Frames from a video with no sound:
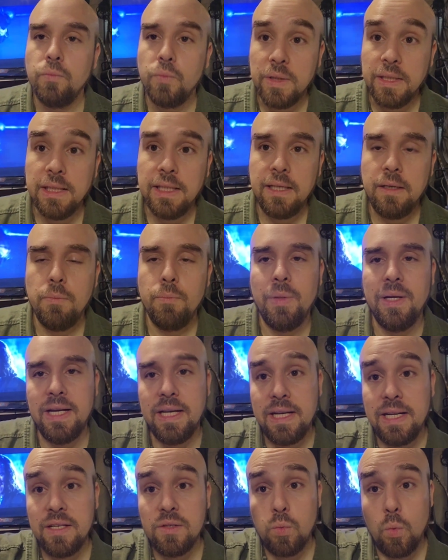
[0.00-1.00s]
really, but
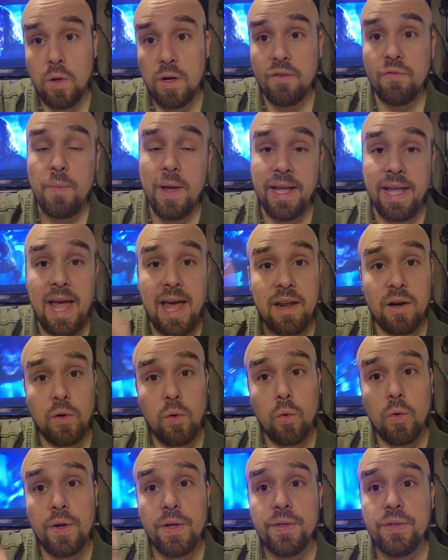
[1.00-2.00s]
it is one of my
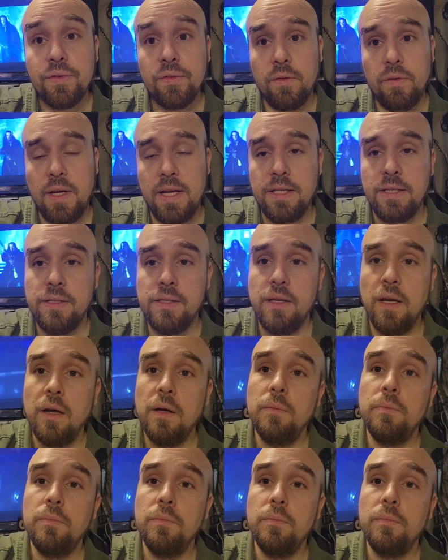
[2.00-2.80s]
categories. It's